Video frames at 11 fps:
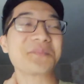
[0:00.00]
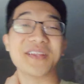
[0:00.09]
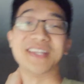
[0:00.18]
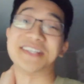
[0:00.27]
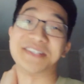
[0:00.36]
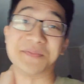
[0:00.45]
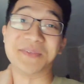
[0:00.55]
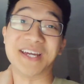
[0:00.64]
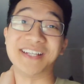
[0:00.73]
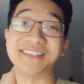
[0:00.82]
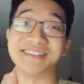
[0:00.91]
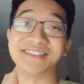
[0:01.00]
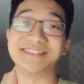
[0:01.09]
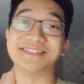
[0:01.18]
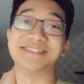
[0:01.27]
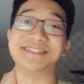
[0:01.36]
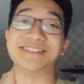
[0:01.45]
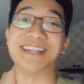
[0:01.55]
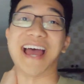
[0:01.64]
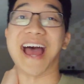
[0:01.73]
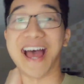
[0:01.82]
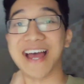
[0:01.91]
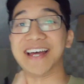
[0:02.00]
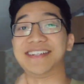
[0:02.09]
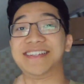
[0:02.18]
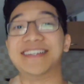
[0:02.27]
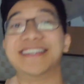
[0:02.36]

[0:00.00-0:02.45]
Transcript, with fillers: That's the update, and